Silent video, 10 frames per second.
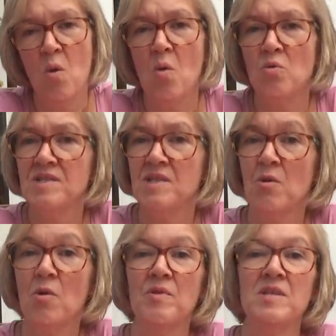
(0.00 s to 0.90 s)

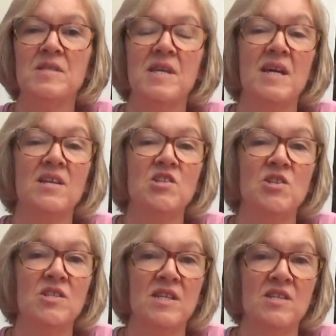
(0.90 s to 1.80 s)
Also on this day in
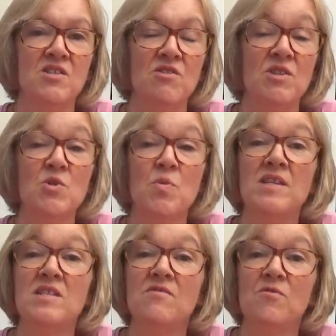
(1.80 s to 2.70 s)
Tudor history, the
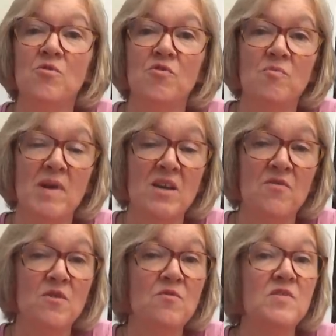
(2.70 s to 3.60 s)
24th of May
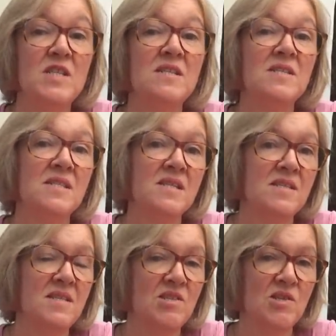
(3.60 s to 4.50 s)

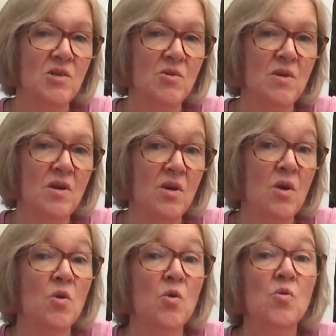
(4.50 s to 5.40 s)
1562,
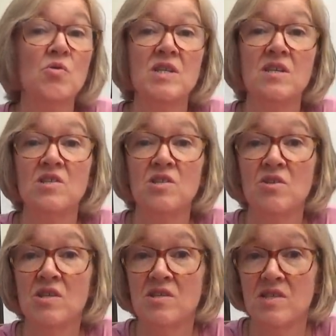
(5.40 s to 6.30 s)
according
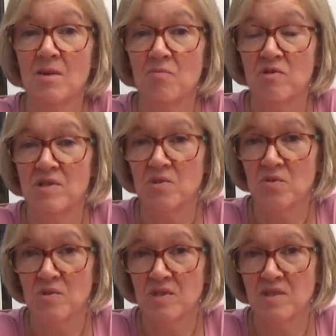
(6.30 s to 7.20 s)
to contemporary
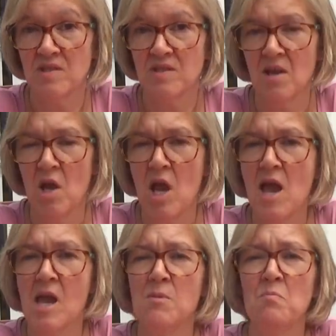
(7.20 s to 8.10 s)
sources,
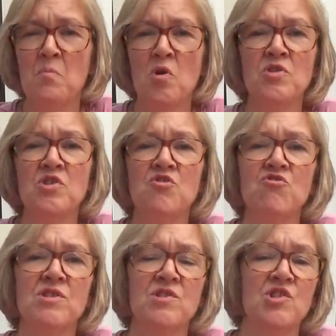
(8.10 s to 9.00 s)
a
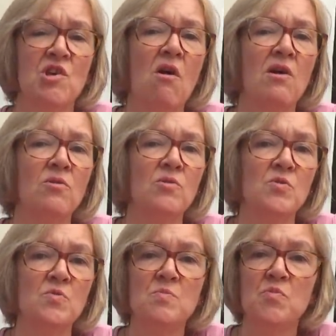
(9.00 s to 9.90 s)
monstrous
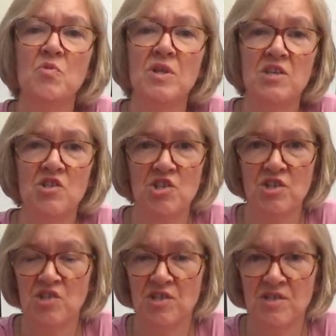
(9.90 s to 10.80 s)
child was born in
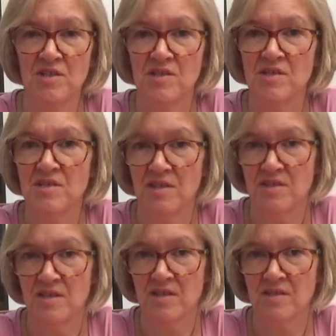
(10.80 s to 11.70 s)
Chichester,
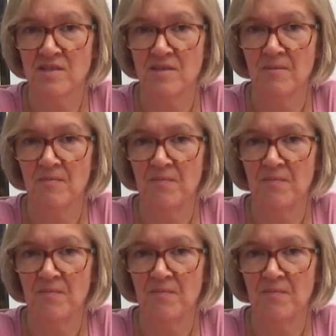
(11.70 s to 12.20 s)
Sussex.